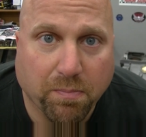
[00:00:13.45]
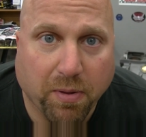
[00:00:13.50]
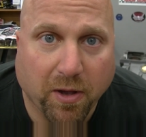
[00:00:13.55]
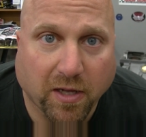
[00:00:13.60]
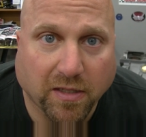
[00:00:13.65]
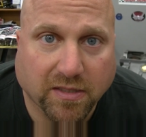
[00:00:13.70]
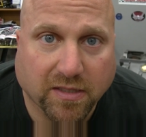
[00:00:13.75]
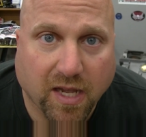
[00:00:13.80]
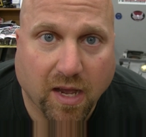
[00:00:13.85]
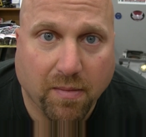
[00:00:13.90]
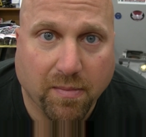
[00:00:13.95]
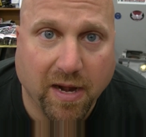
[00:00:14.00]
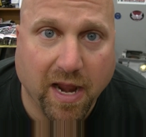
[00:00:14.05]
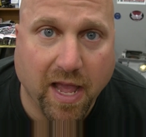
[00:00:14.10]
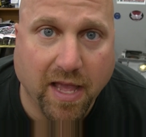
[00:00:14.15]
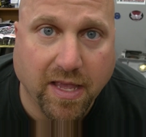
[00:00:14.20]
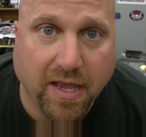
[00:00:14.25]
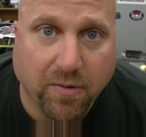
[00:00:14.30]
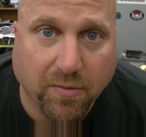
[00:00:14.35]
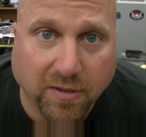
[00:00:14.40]
Buzz coming
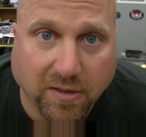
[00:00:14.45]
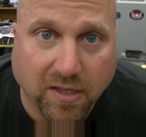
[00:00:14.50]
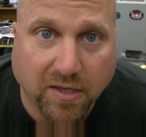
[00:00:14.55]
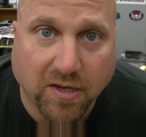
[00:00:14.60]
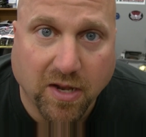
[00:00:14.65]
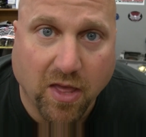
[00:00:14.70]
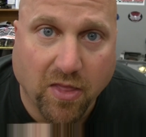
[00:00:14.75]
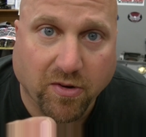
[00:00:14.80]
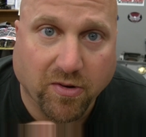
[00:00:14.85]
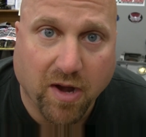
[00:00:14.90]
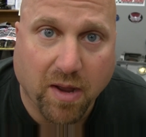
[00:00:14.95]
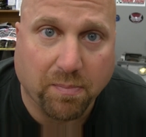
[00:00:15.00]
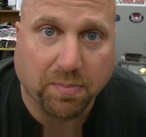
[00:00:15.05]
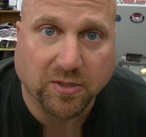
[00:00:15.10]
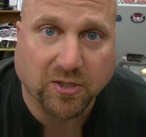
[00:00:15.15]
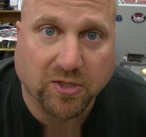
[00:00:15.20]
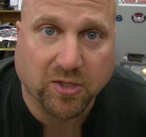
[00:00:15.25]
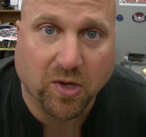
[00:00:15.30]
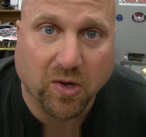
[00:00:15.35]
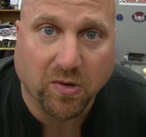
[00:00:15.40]
at you with another
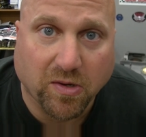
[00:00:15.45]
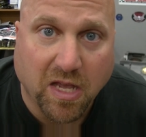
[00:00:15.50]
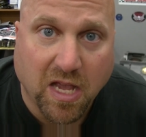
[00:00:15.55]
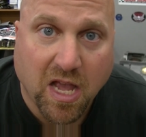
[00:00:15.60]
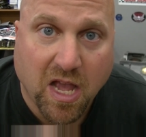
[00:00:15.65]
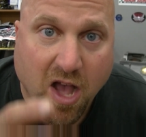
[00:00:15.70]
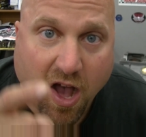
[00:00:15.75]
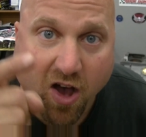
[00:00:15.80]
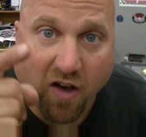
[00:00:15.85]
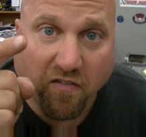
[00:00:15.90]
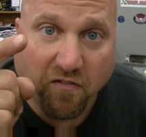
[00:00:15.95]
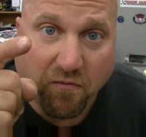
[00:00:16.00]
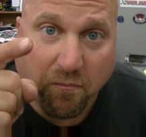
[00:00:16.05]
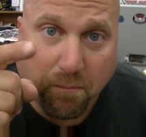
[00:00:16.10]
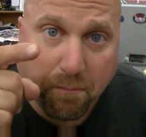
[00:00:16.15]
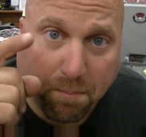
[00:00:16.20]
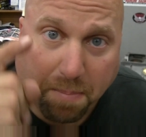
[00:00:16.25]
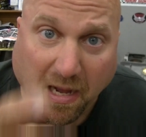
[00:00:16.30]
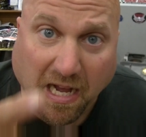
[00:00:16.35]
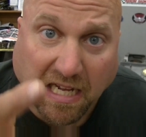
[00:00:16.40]
episode
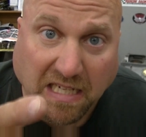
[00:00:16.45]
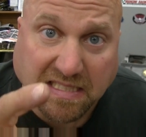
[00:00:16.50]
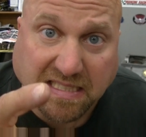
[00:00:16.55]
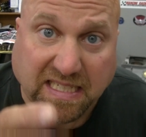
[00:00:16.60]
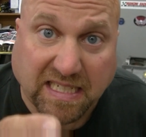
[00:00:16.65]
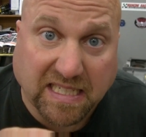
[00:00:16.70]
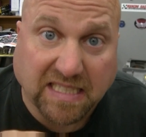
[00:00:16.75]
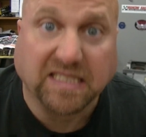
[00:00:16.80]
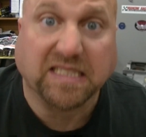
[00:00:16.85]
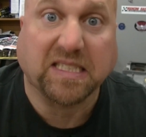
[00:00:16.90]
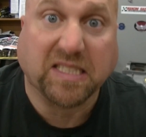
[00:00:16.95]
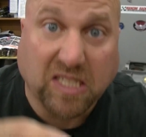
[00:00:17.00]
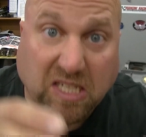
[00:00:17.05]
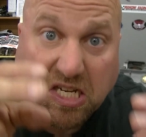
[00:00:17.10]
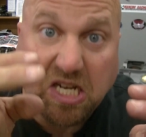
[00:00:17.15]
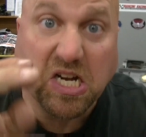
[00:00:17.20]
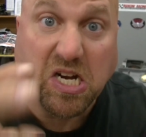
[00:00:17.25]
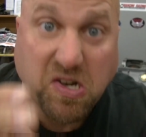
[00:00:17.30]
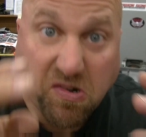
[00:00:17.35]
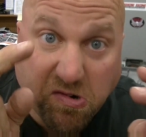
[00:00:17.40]
of Buzz's
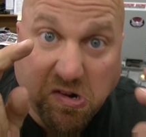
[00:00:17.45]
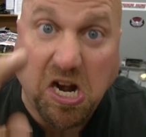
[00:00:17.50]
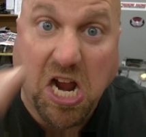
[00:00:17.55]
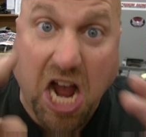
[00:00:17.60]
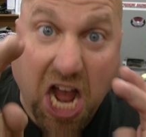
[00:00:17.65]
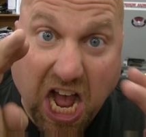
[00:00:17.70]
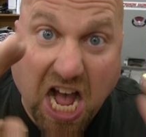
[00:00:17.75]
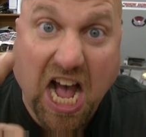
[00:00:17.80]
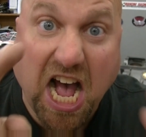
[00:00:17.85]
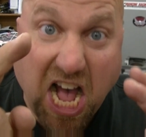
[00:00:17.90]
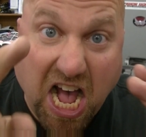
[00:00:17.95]
Garage!